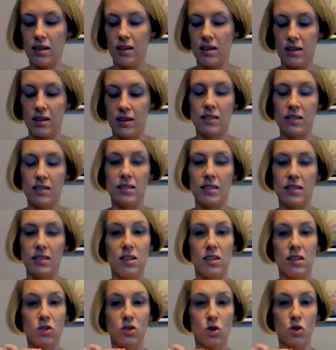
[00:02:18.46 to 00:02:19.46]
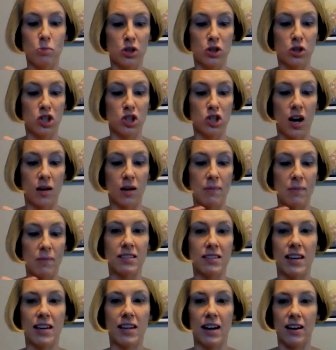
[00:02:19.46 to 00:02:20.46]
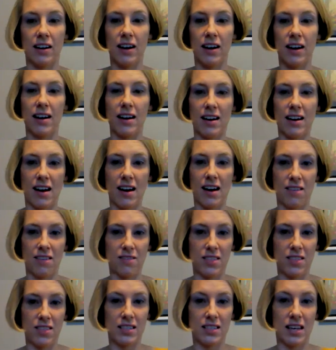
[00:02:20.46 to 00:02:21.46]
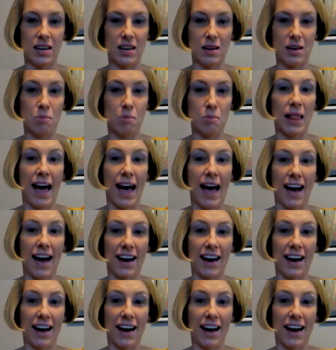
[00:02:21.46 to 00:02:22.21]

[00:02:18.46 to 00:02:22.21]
is the Super Shock Mascara, and I have this in black.